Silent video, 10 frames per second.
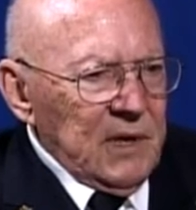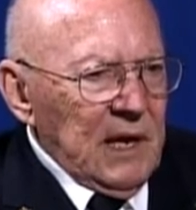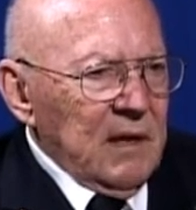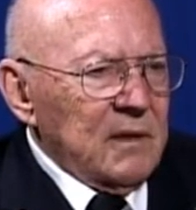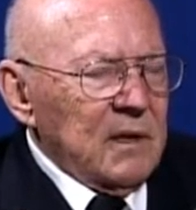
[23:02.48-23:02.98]

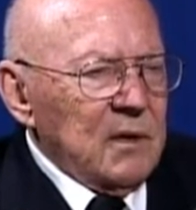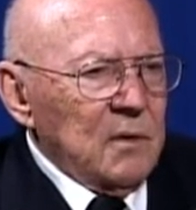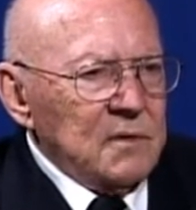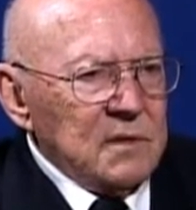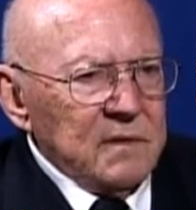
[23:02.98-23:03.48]
down the
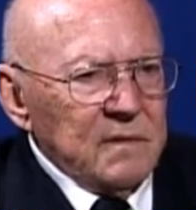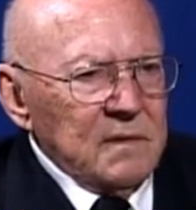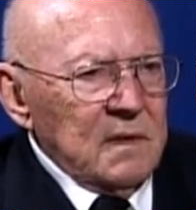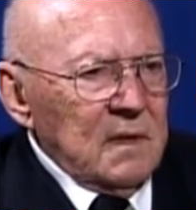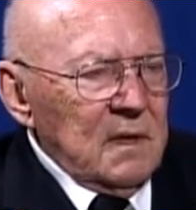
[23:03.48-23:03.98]
coast
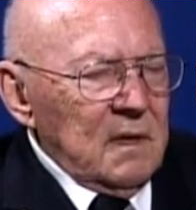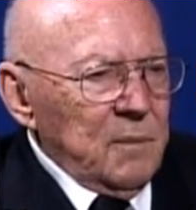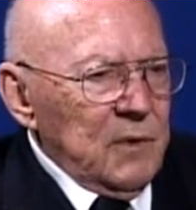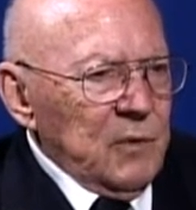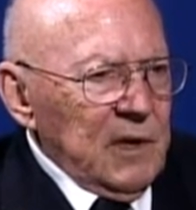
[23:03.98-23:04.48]

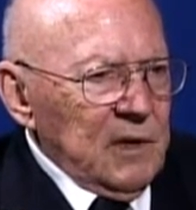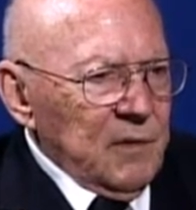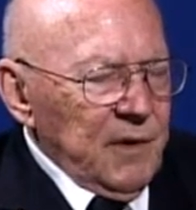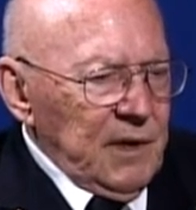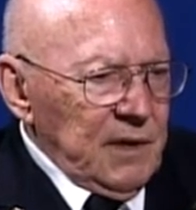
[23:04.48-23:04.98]
between
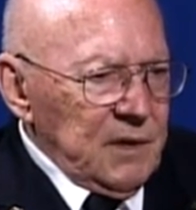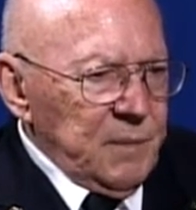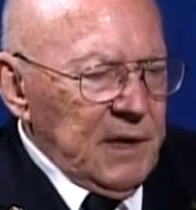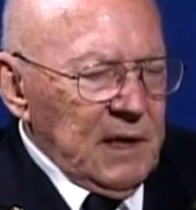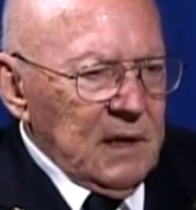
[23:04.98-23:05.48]
Korea and
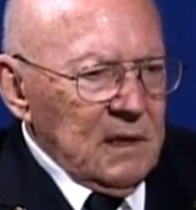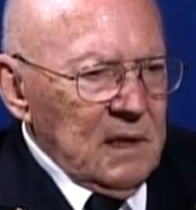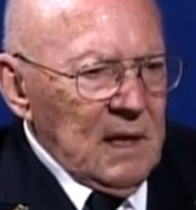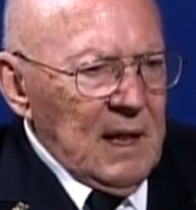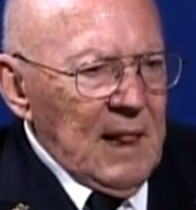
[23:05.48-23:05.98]
Japan
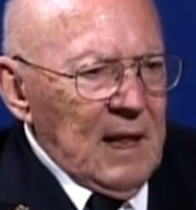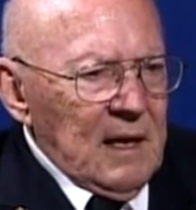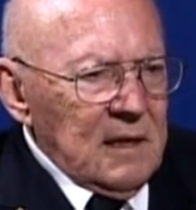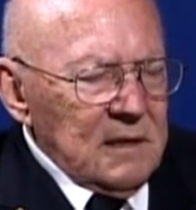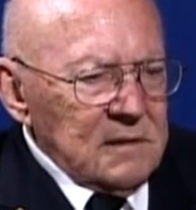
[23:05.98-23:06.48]

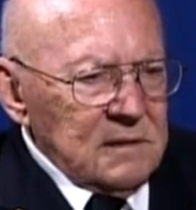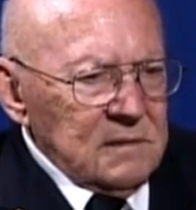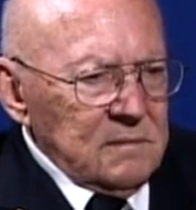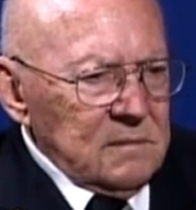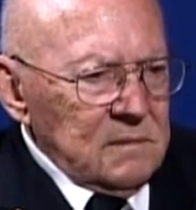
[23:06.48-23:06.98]

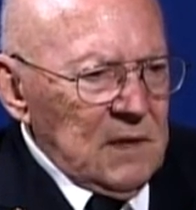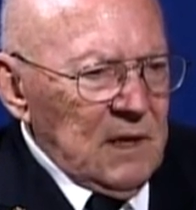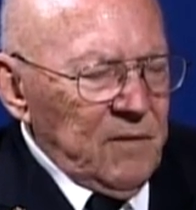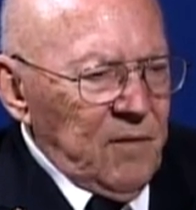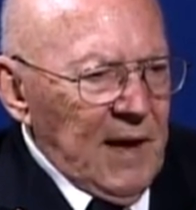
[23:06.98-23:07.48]
in a
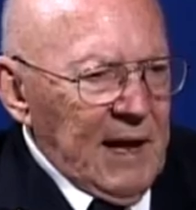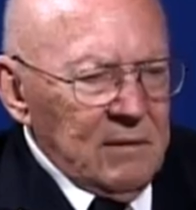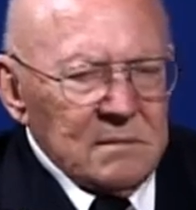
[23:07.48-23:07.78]
flat,